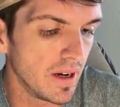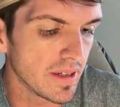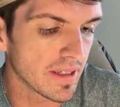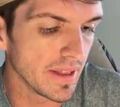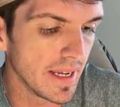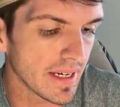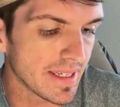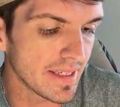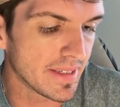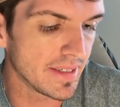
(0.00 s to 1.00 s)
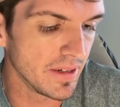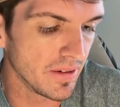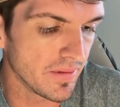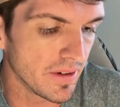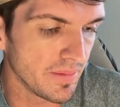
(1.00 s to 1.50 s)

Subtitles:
Select Silver